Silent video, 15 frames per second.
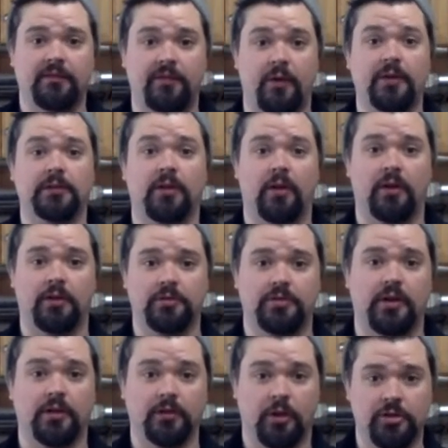
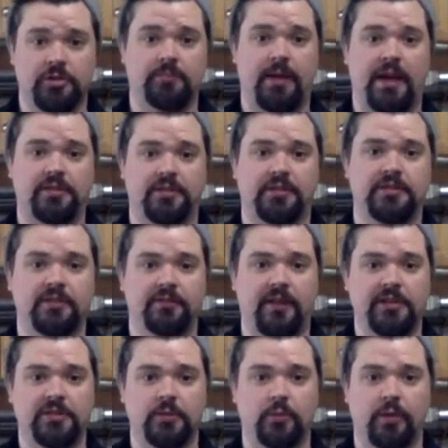larger batch, like this
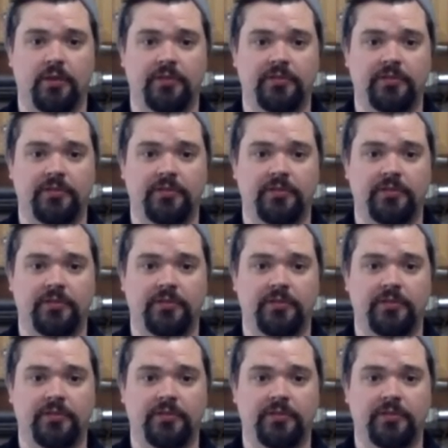eventually will